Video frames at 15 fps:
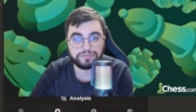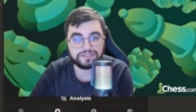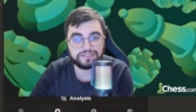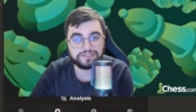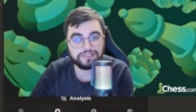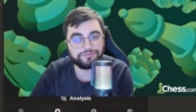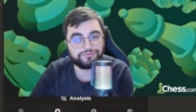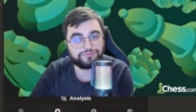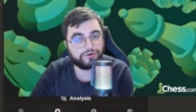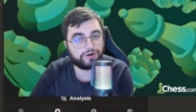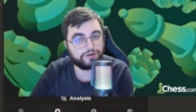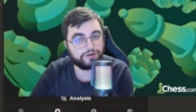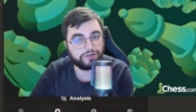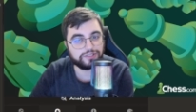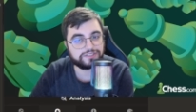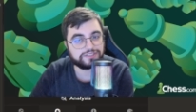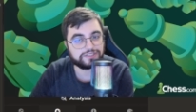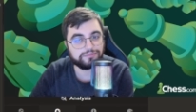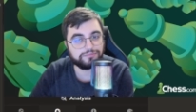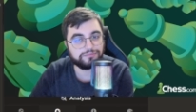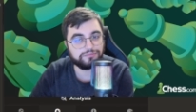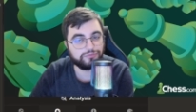But c4 not
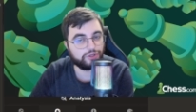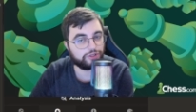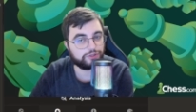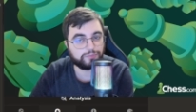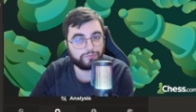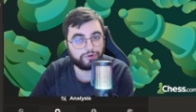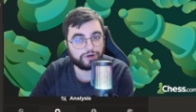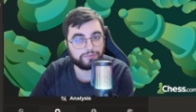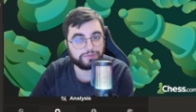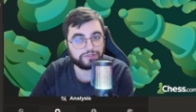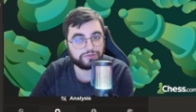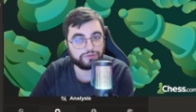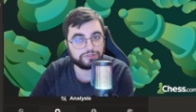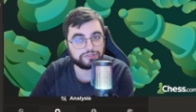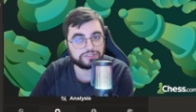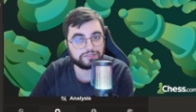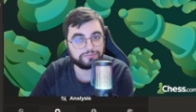some not more because